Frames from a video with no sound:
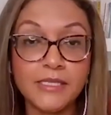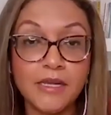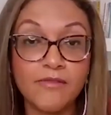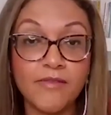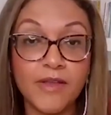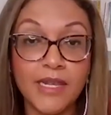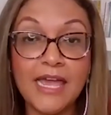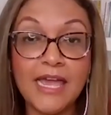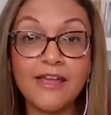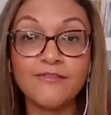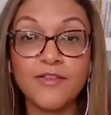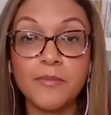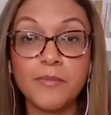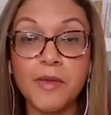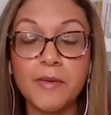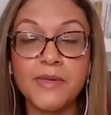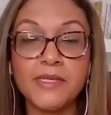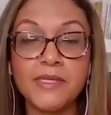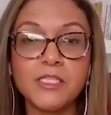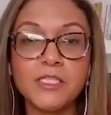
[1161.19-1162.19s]
of a land
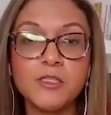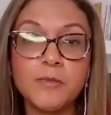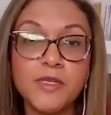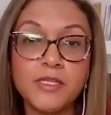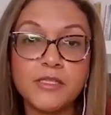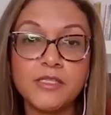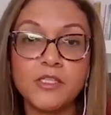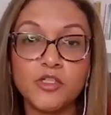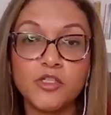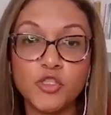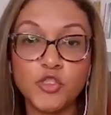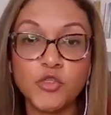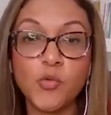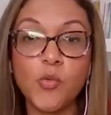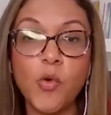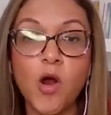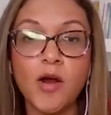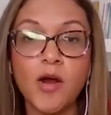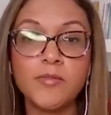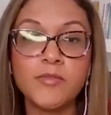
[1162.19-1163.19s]
flipping business, because there's
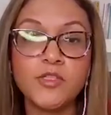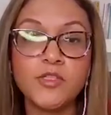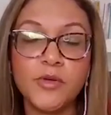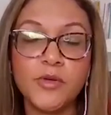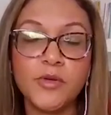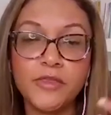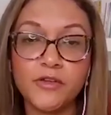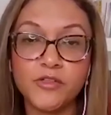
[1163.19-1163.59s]
2 arms to it.